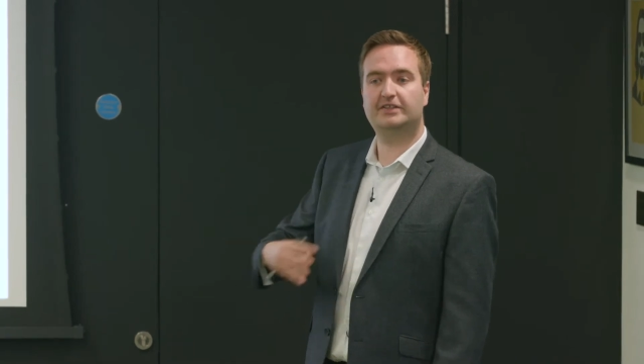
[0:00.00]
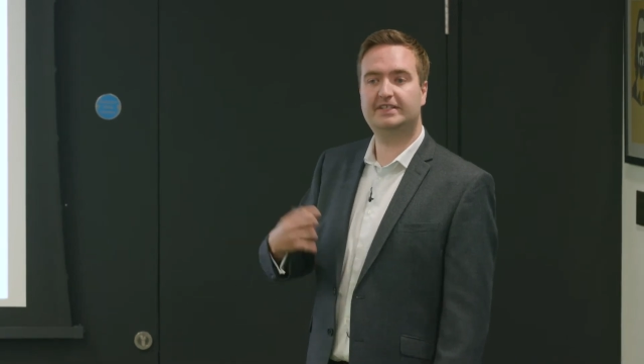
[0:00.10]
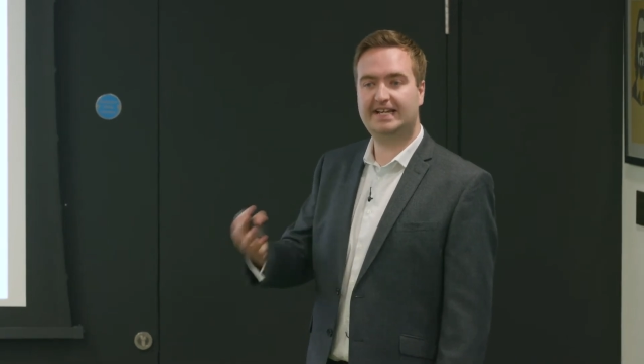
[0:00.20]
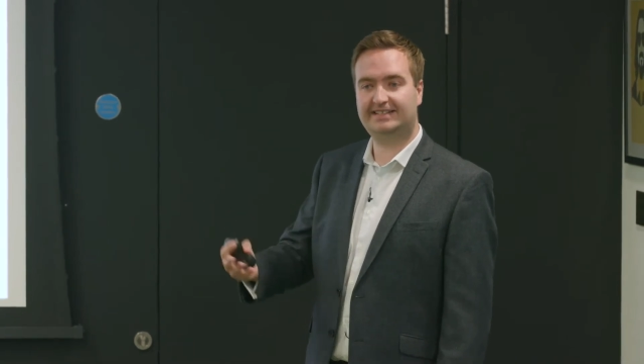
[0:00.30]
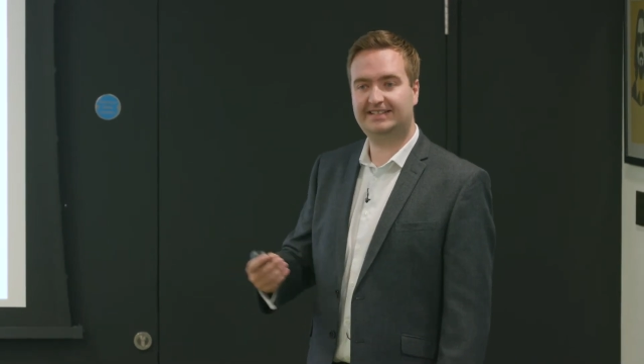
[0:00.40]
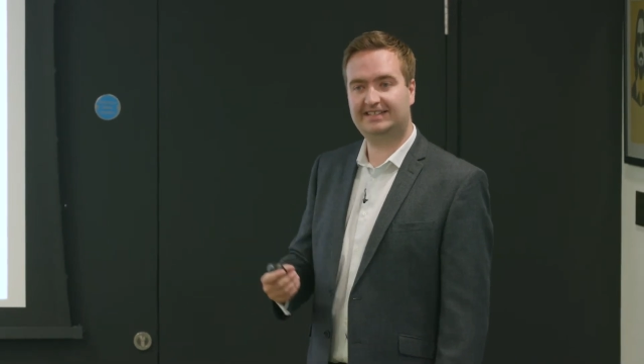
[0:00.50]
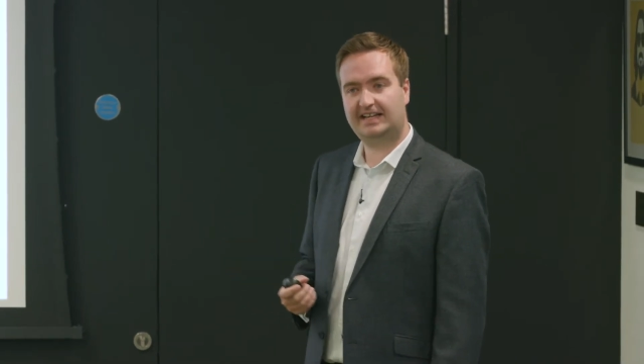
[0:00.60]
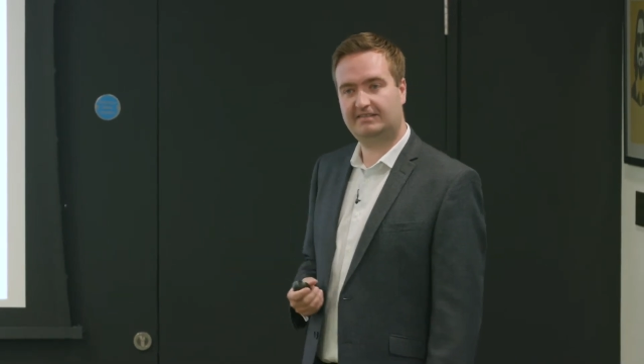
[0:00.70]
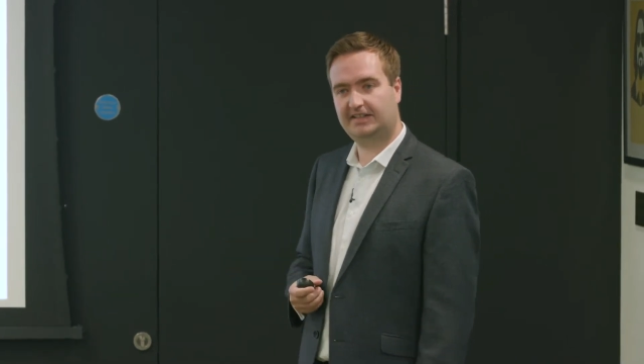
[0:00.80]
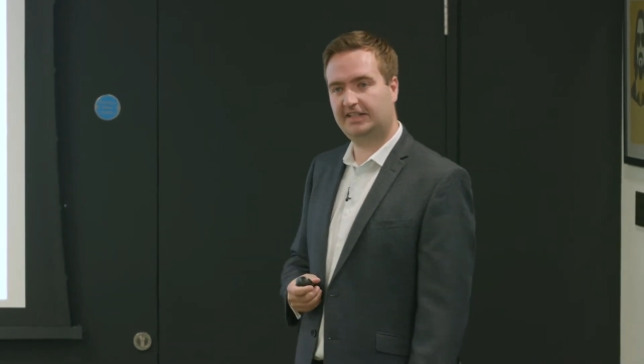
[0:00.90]

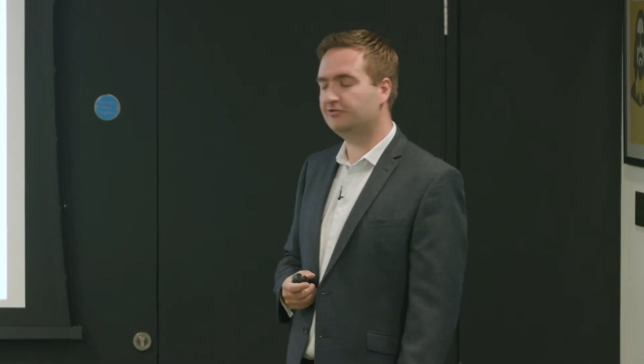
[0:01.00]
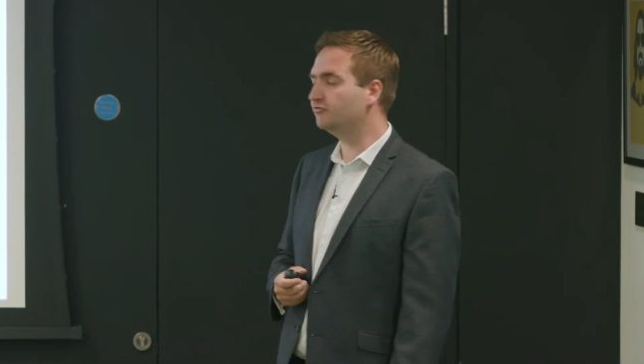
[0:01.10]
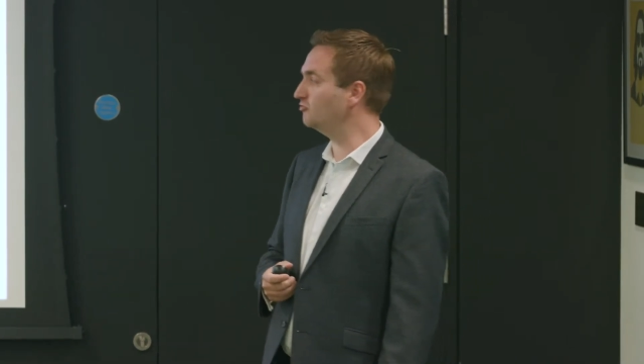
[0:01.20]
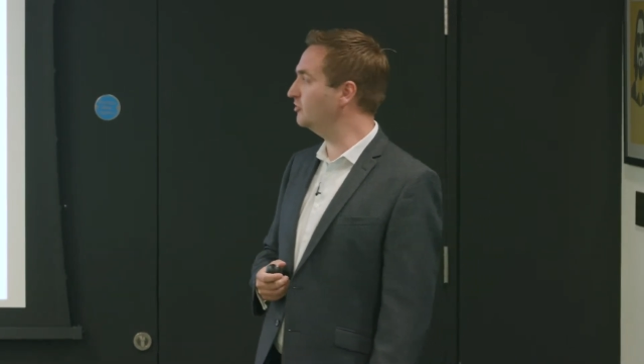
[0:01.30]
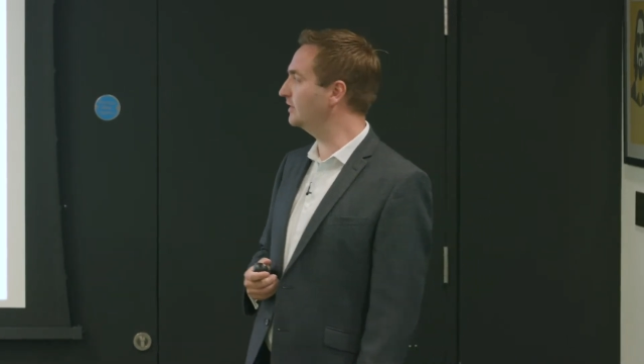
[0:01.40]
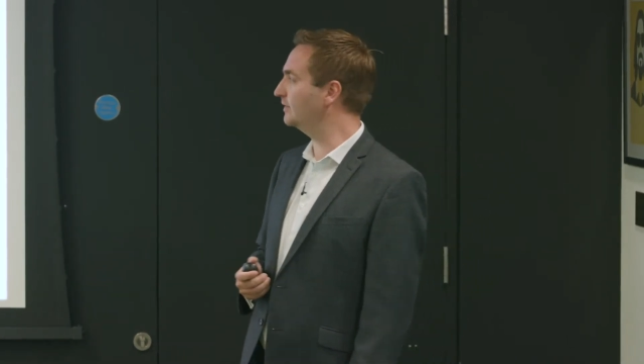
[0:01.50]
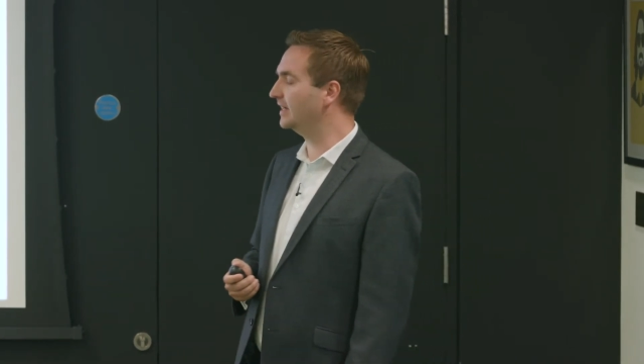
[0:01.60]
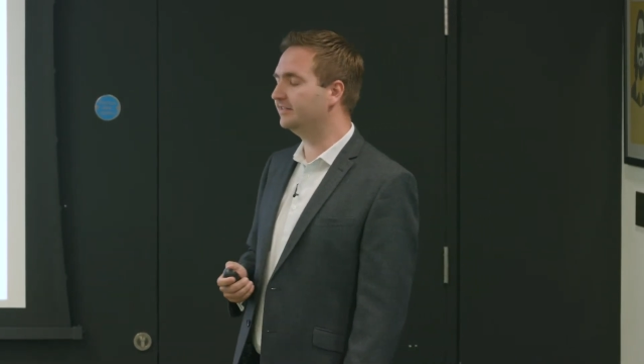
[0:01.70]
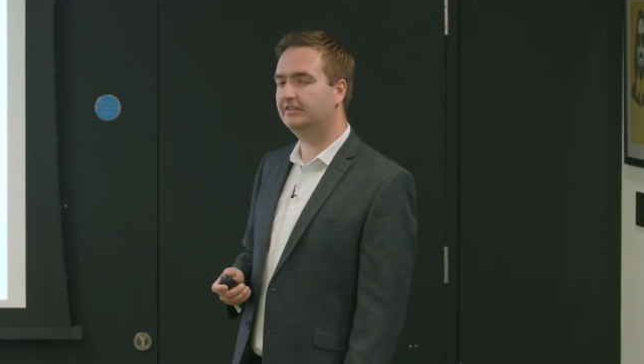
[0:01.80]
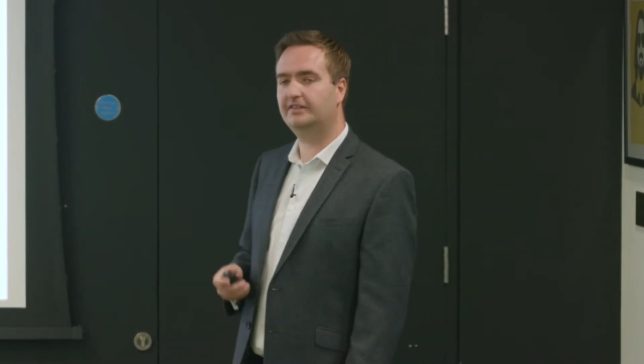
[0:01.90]
necessarily a true
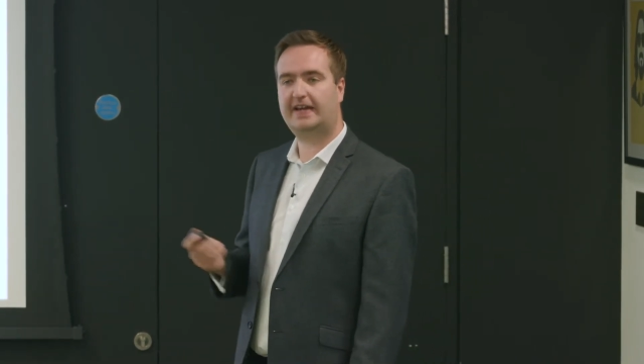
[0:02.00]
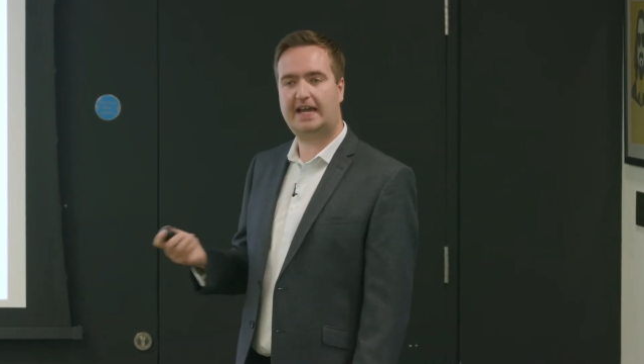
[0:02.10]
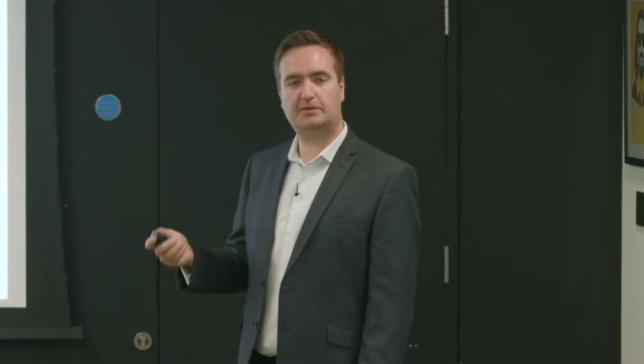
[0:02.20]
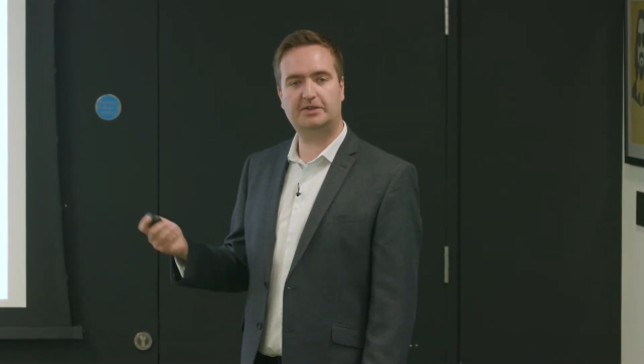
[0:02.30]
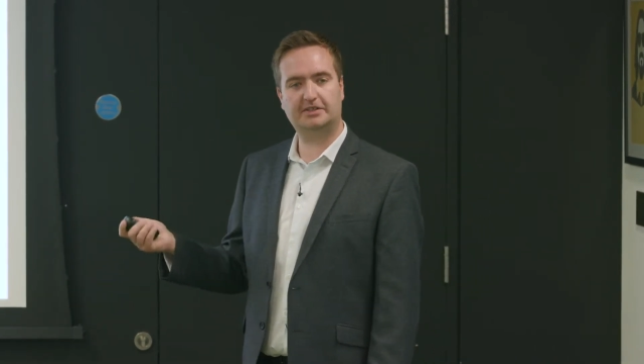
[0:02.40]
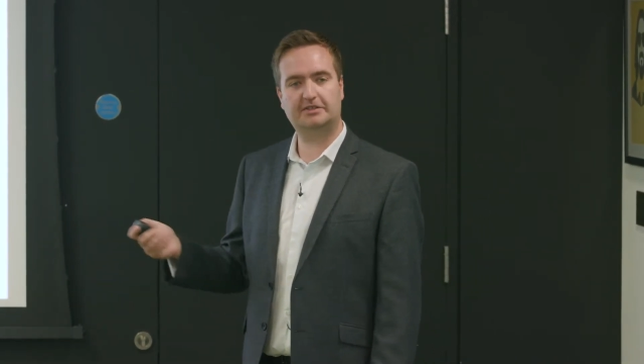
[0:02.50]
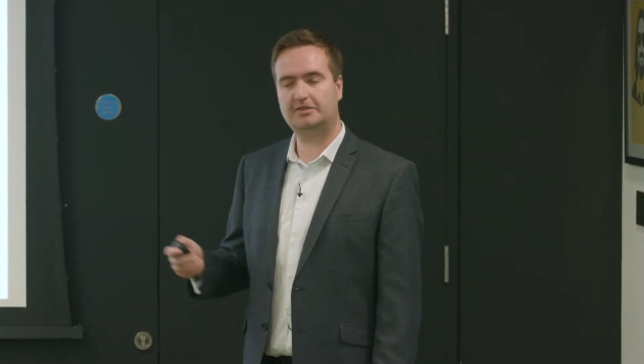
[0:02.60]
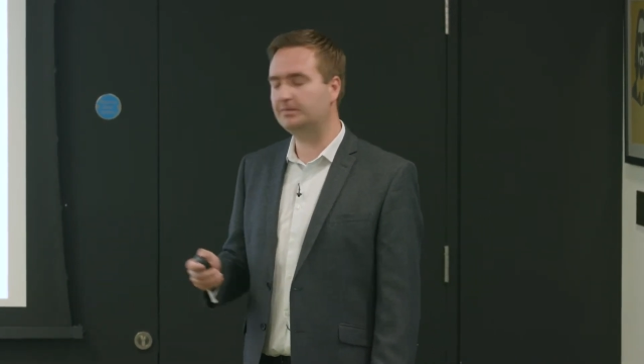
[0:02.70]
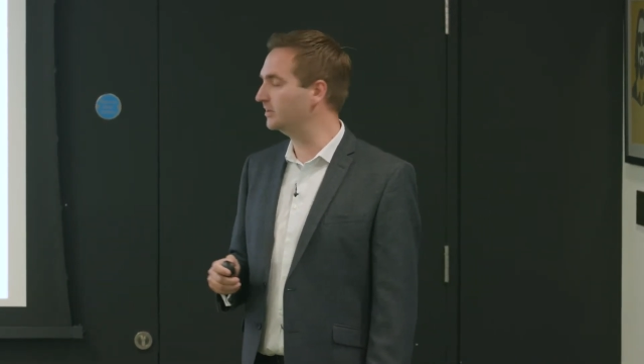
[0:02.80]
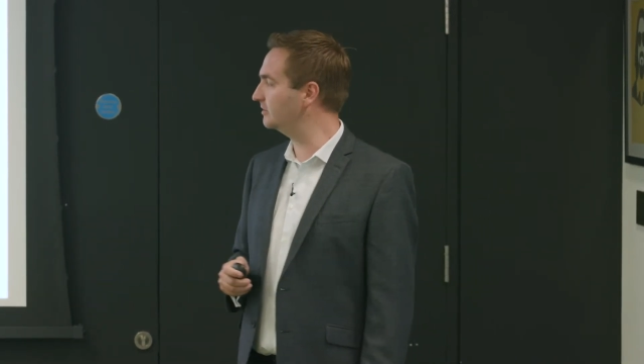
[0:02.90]
reflection of how we should
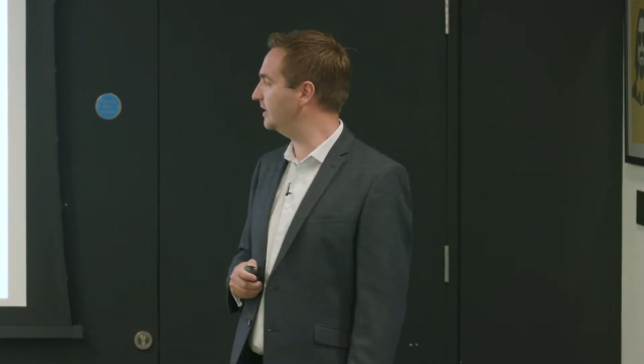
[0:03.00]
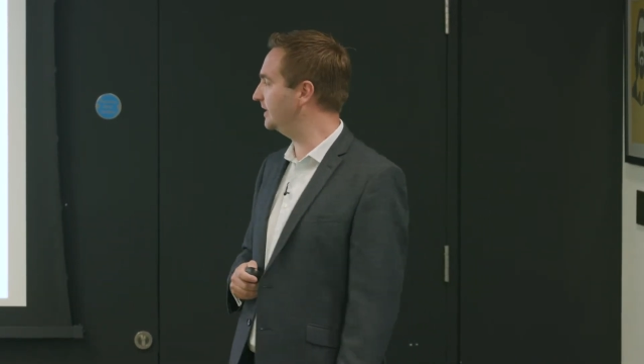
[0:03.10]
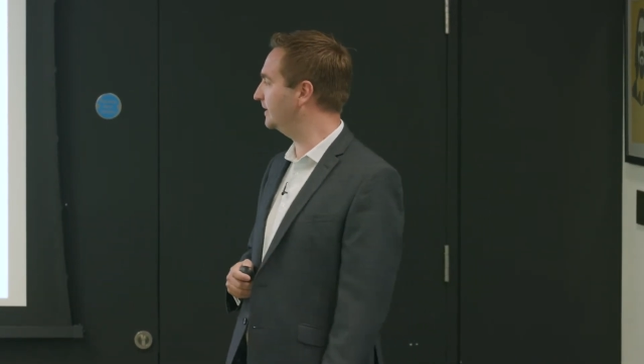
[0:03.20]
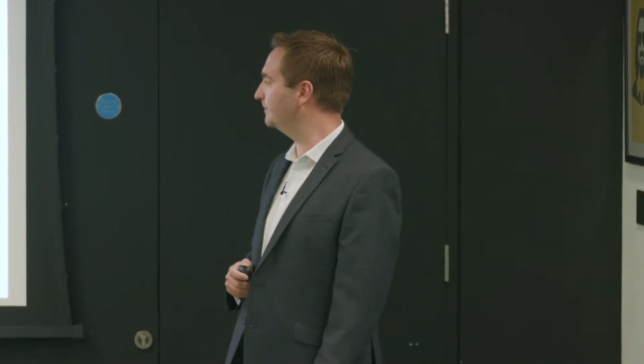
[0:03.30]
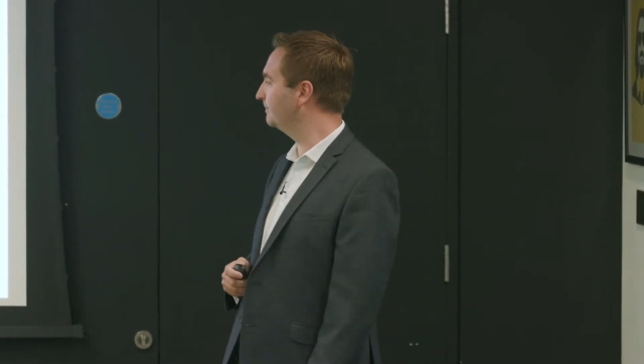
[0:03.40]
attribute credit.